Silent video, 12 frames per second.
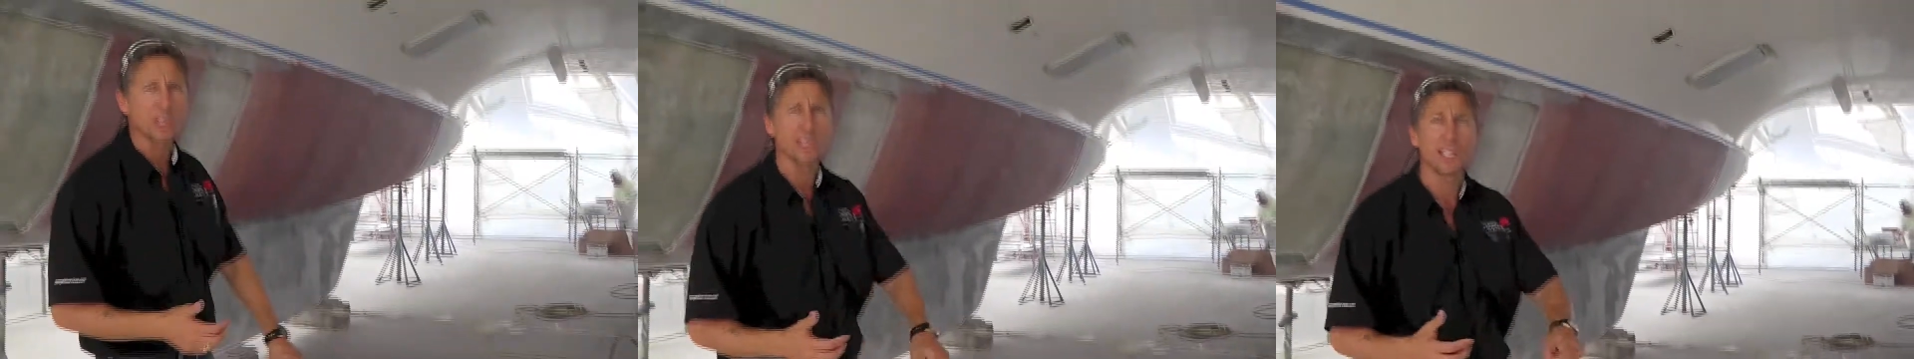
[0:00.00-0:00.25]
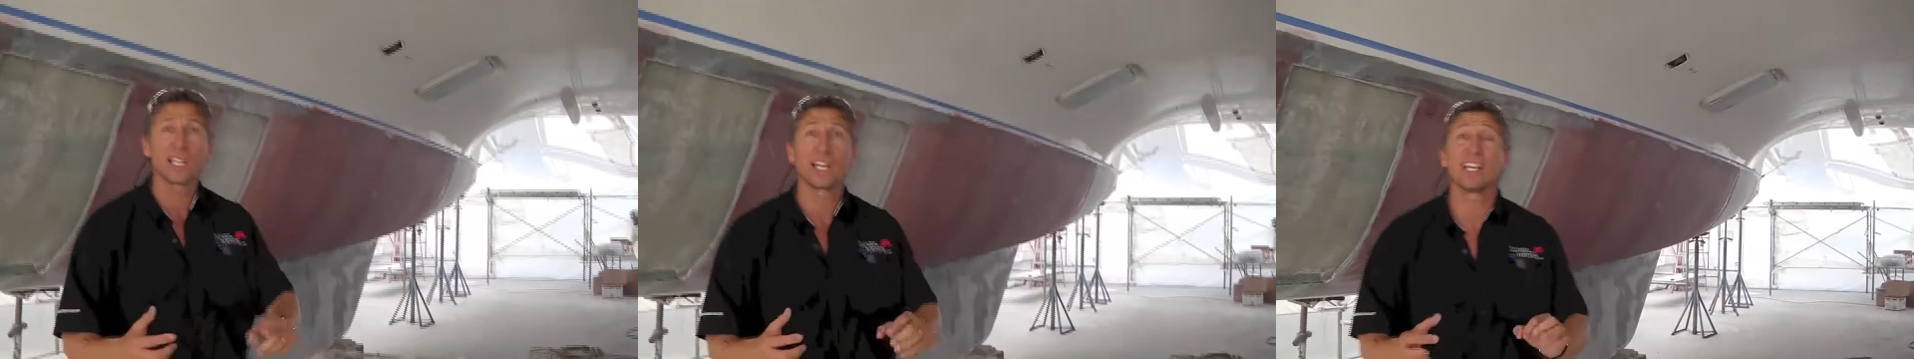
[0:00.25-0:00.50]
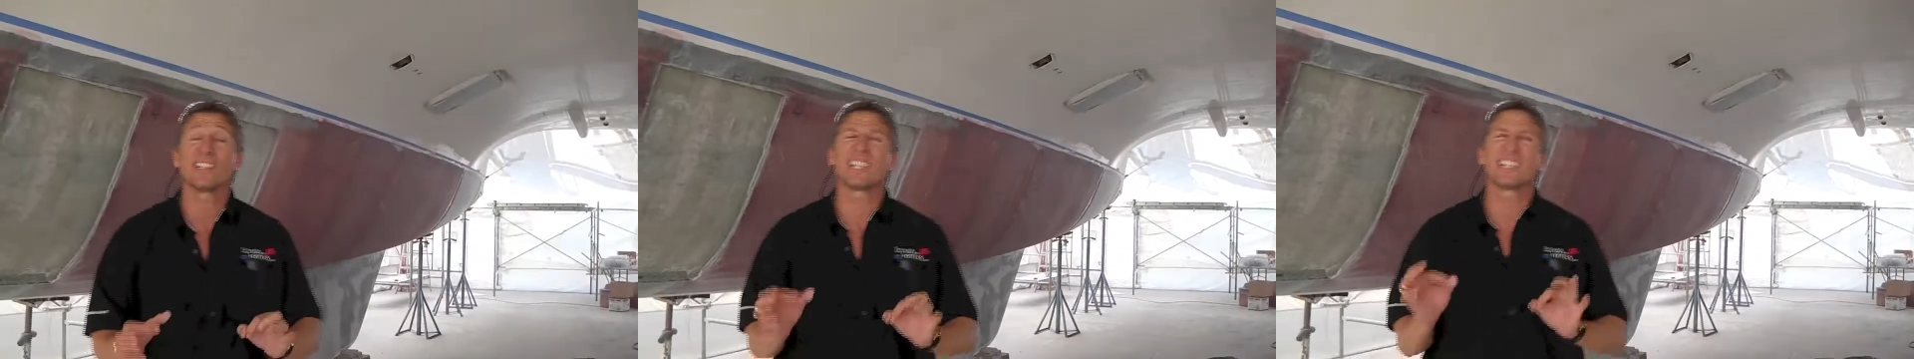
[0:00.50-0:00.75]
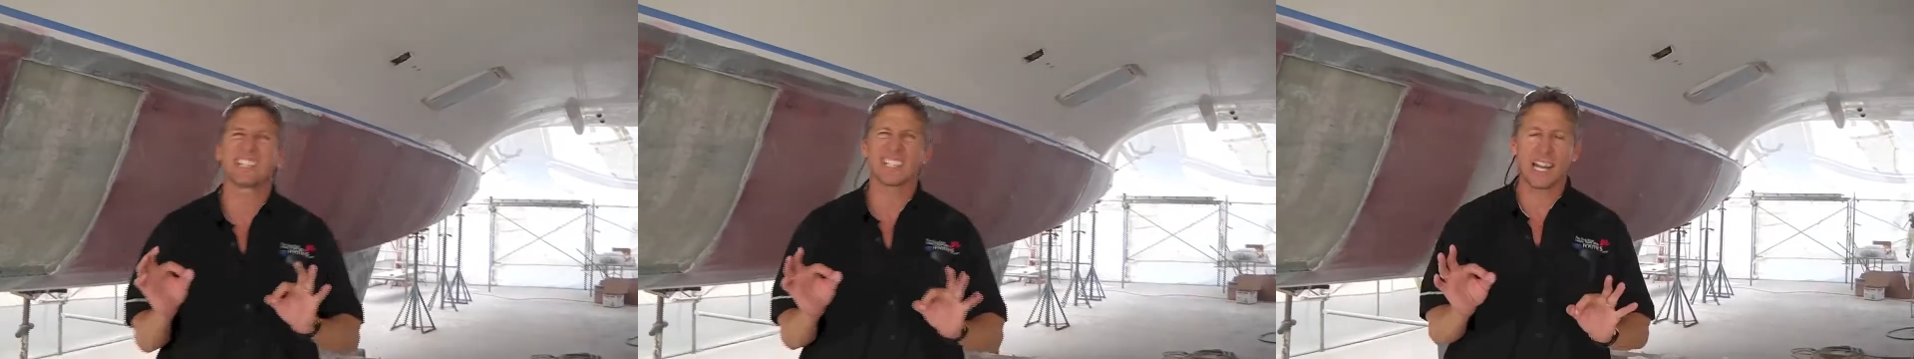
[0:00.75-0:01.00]
just in case it
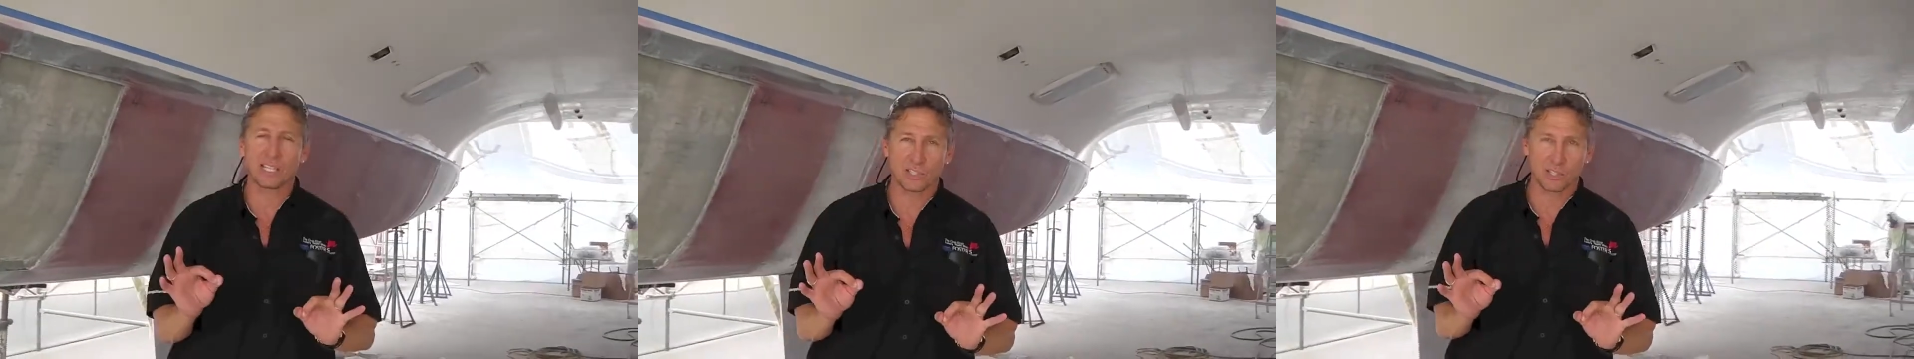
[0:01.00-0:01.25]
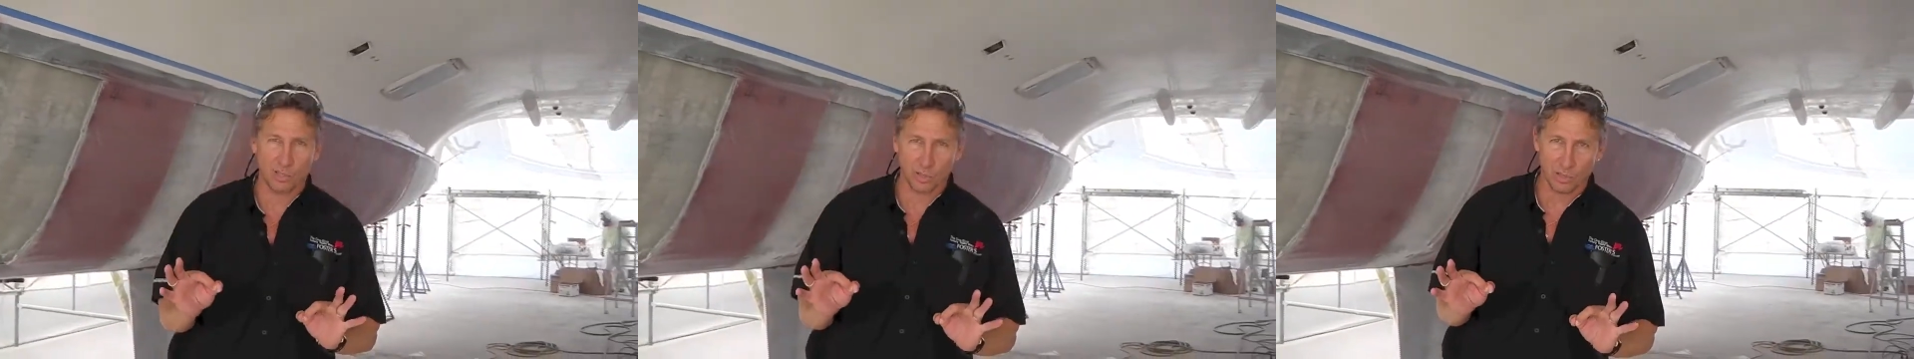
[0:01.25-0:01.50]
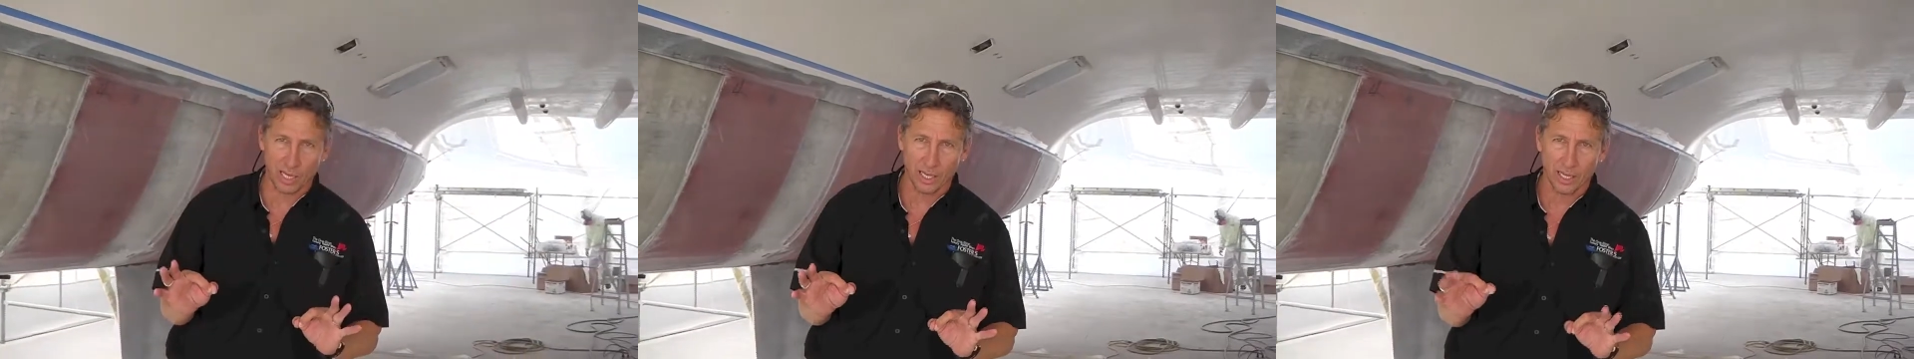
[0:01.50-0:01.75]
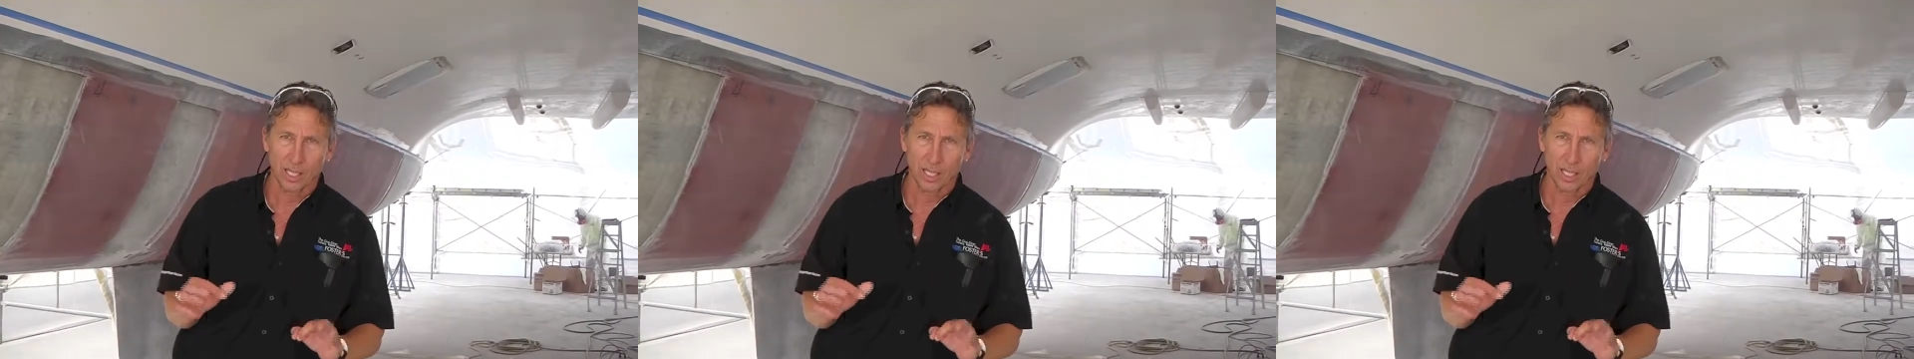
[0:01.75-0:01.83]
decides to do that.